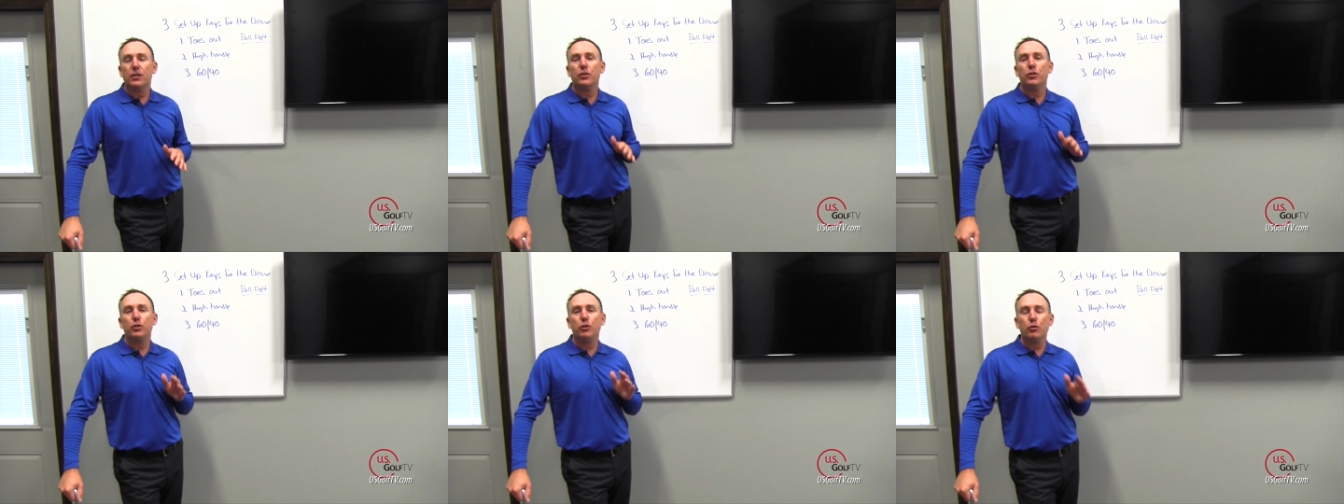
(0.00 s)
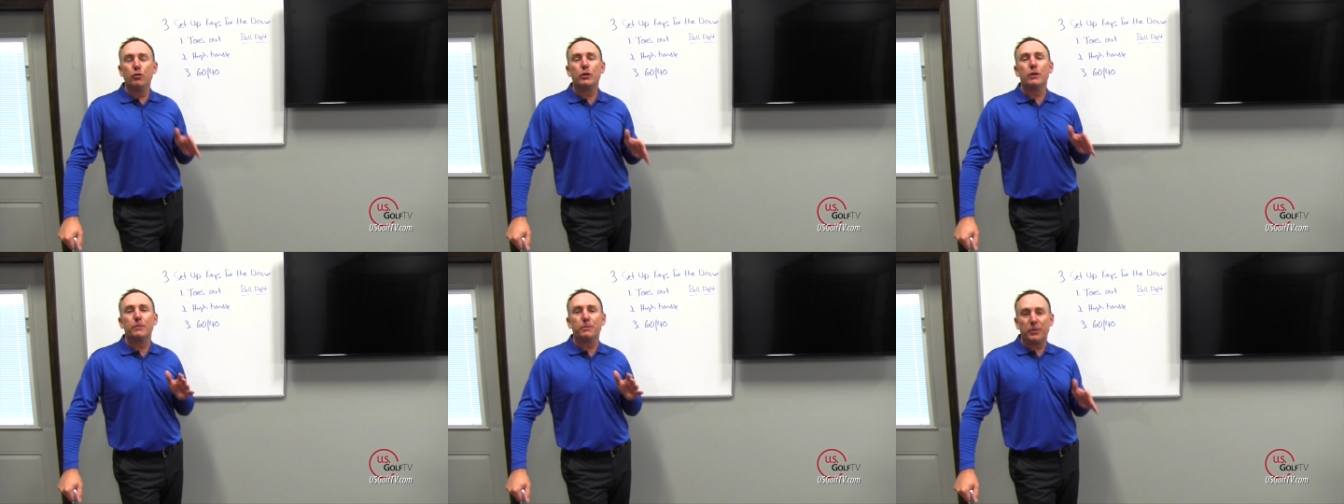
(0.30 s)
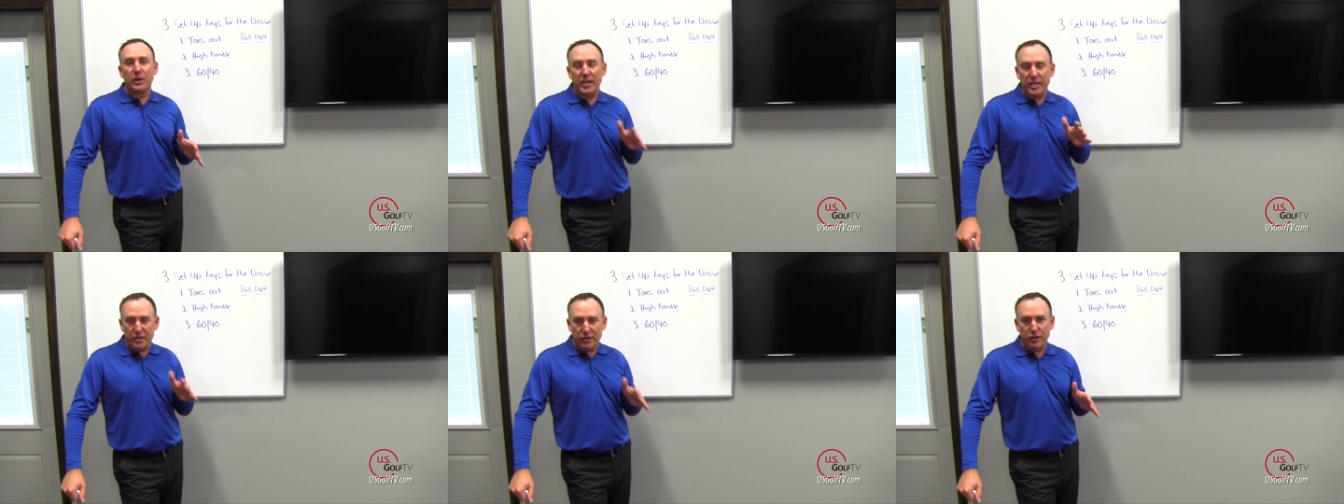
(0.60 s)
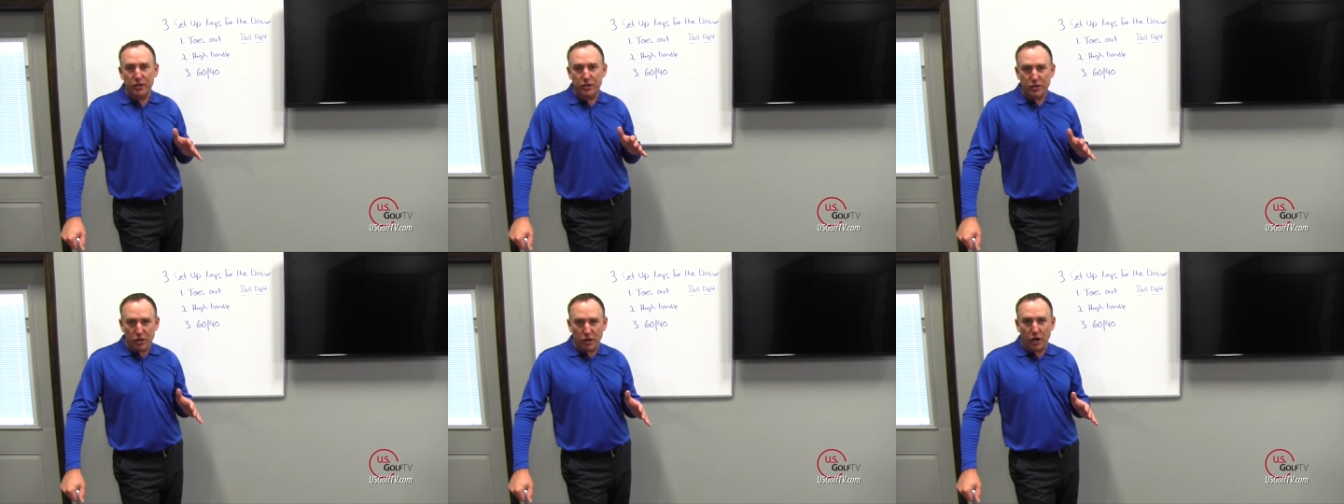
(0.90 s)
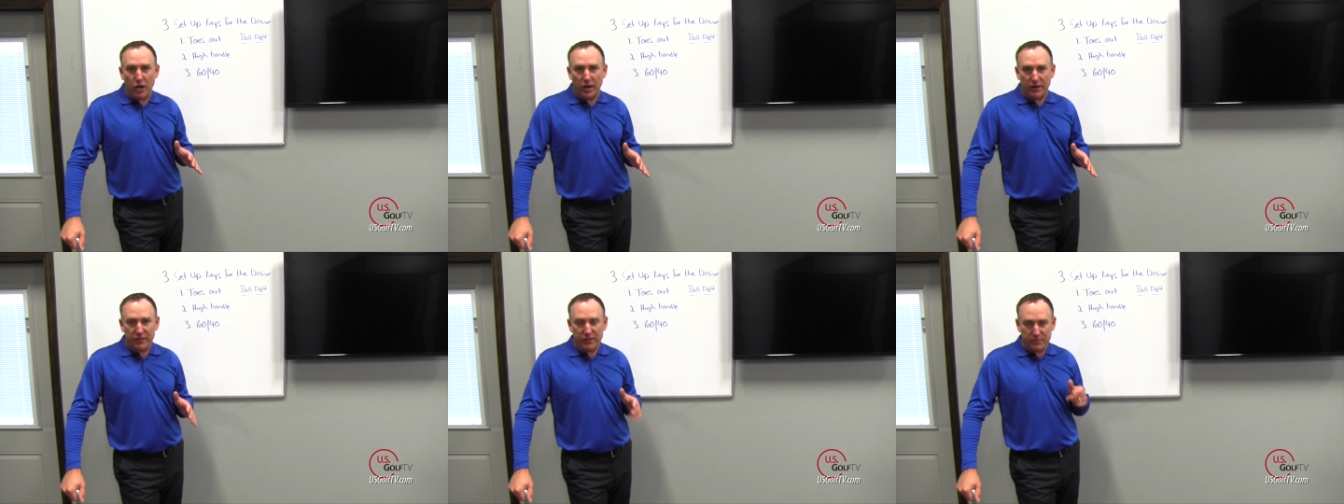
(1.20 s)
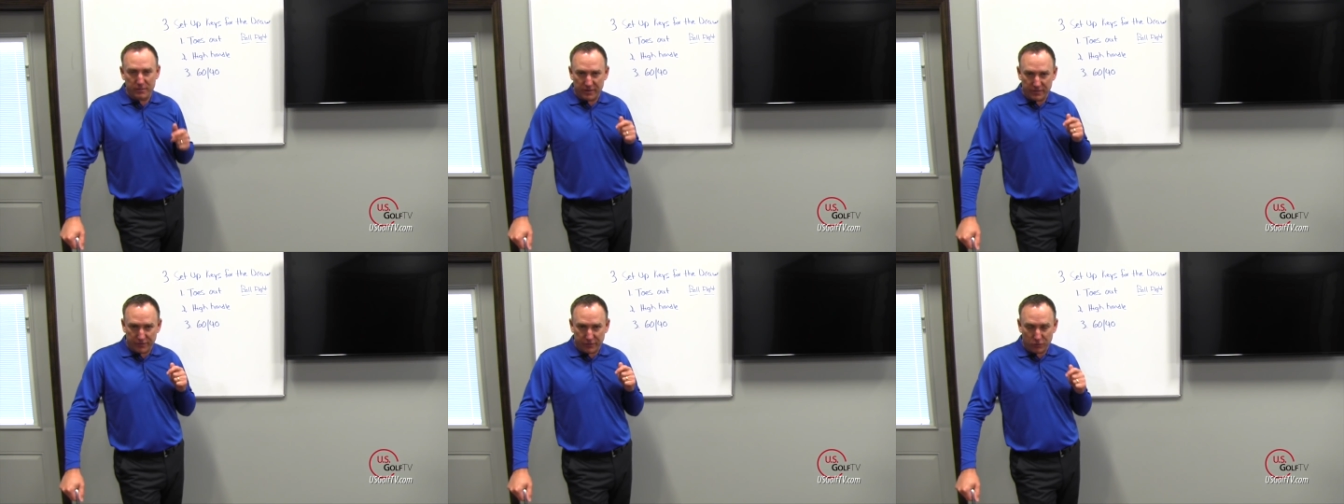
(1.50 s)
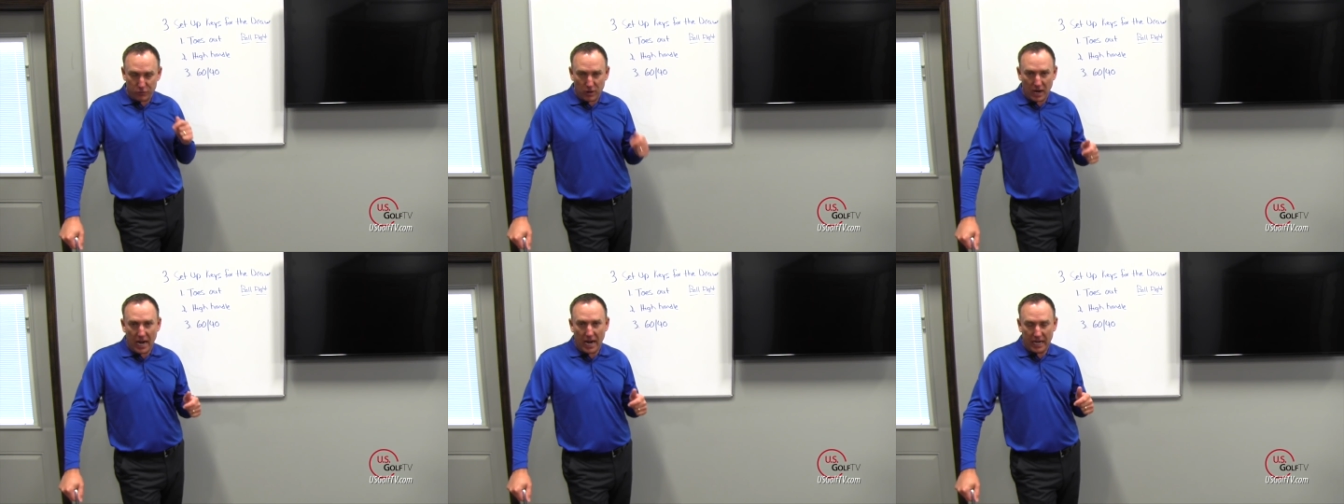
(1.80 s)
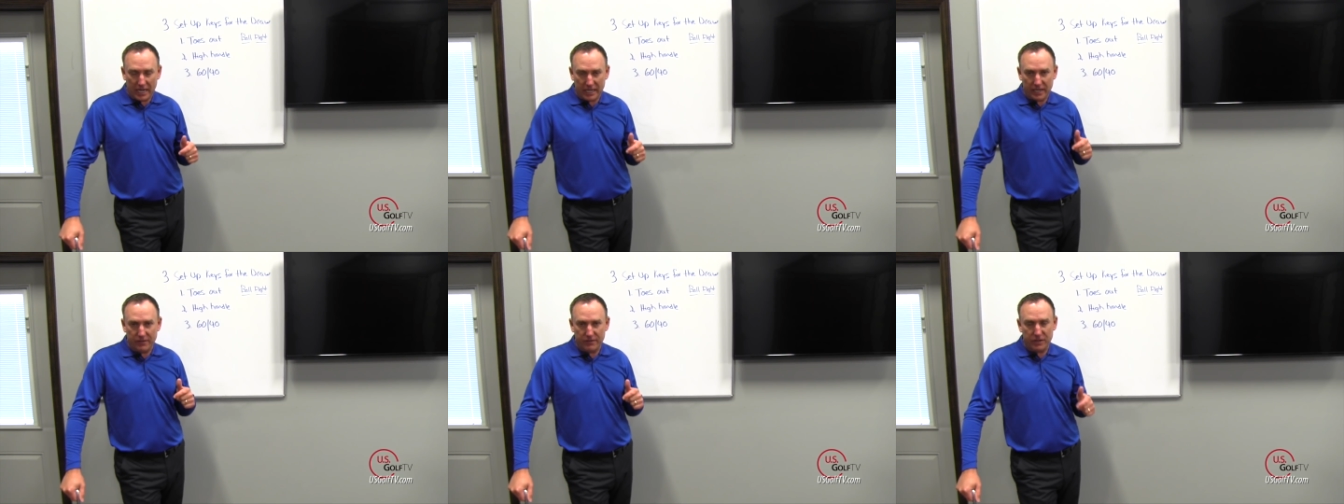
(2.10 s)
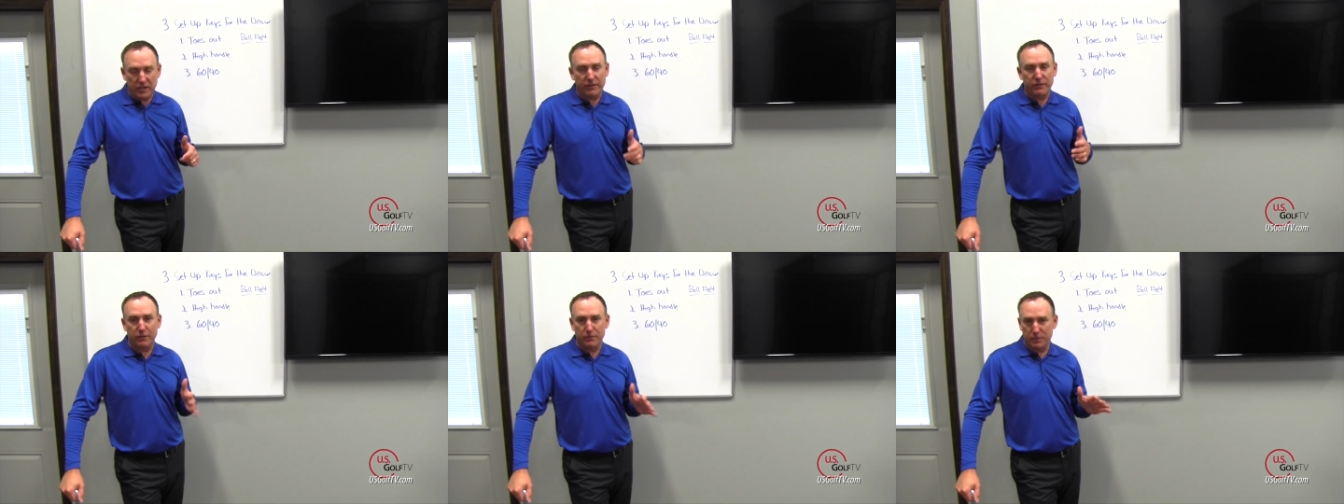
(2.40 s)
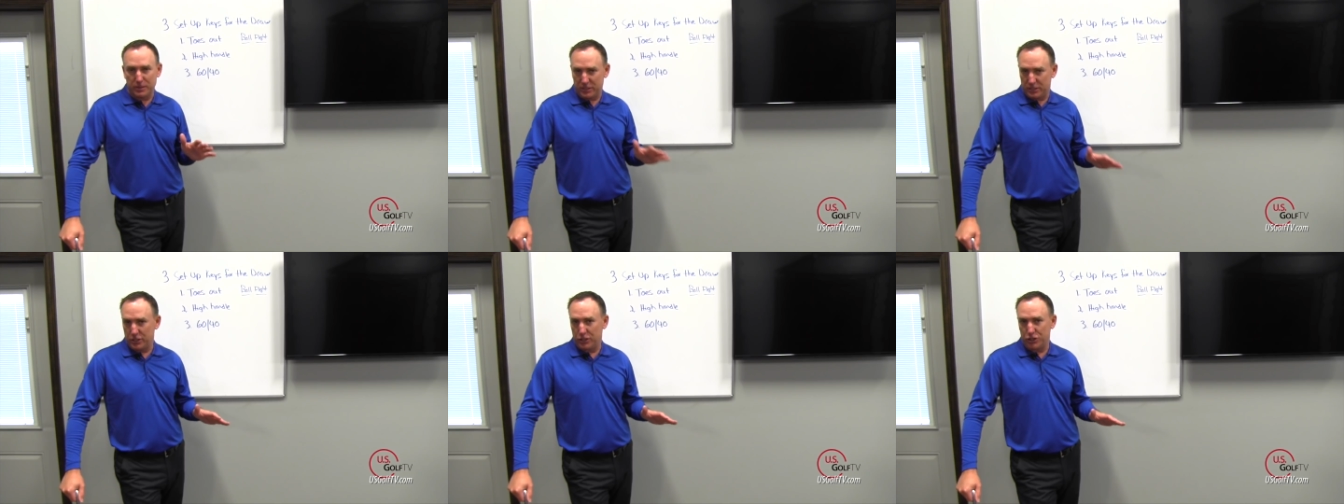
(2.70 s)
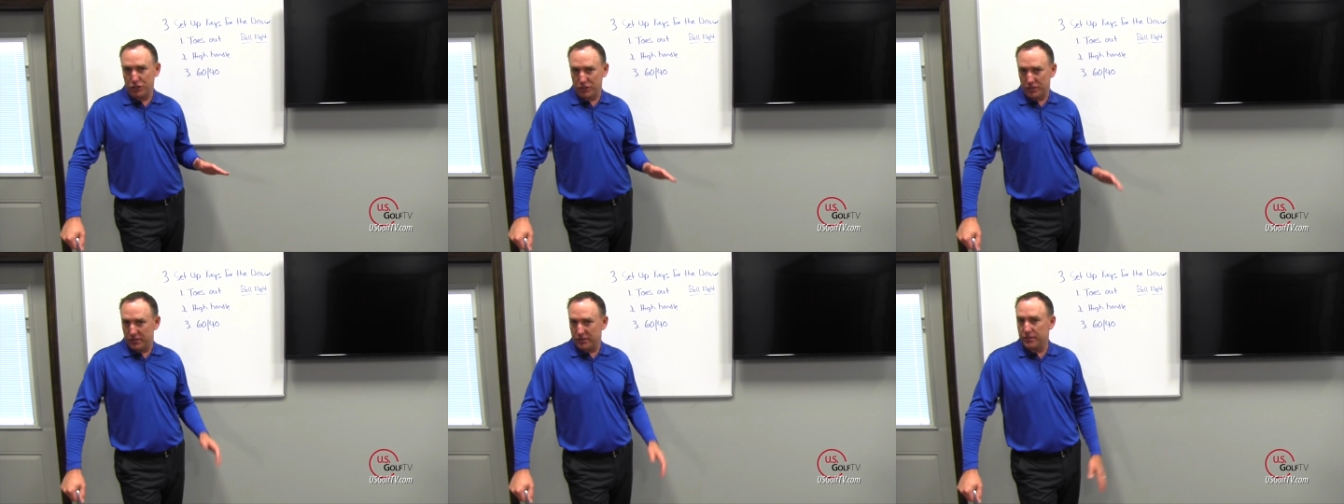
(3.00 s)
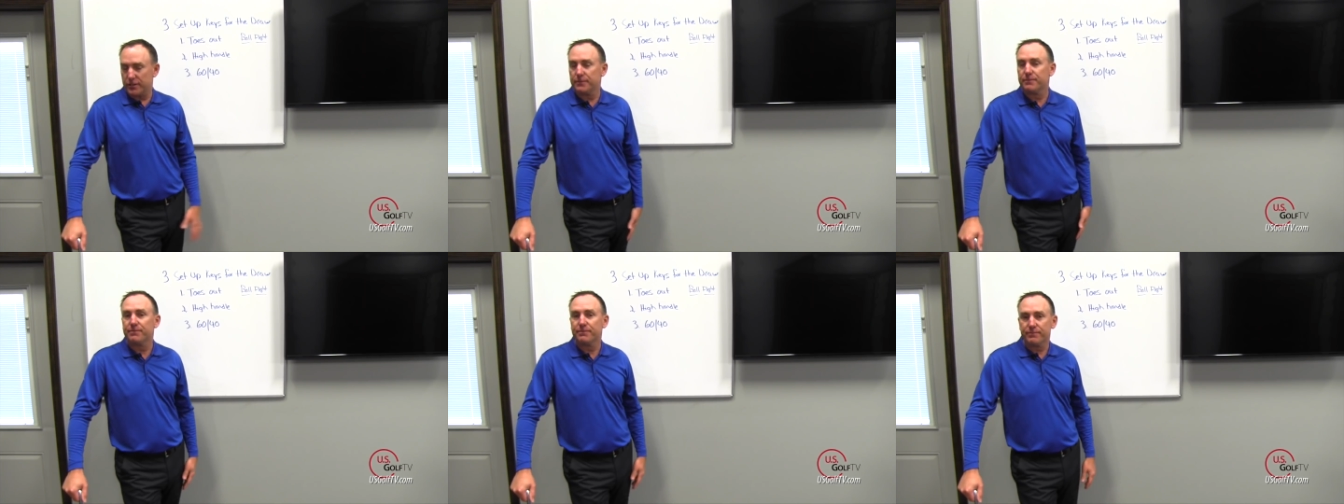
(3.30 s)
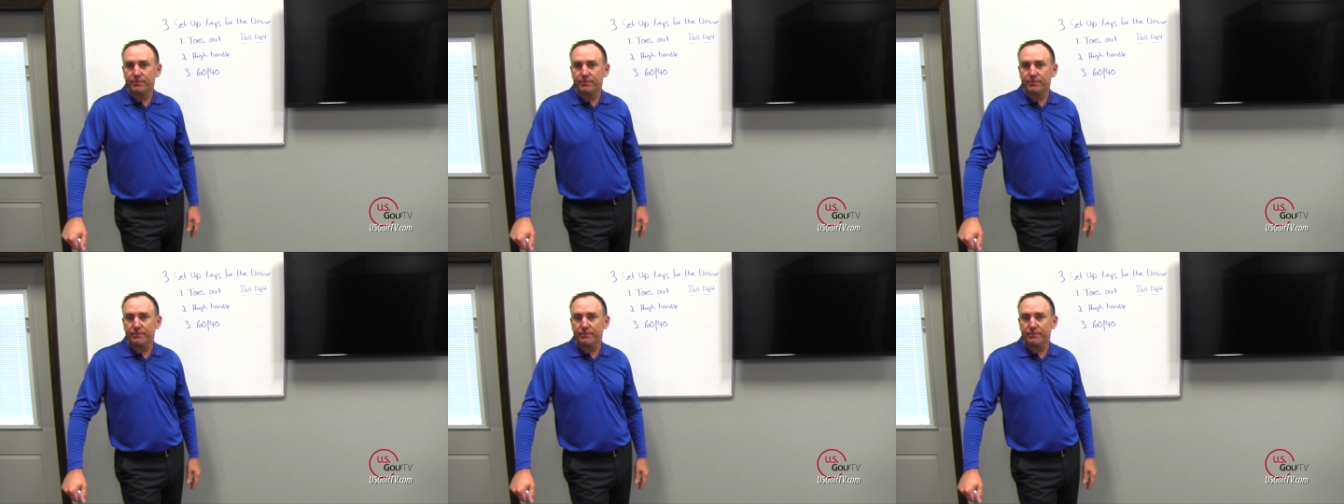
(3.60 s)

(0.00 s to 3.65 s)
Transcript: You can play good golf from a variety of different positions.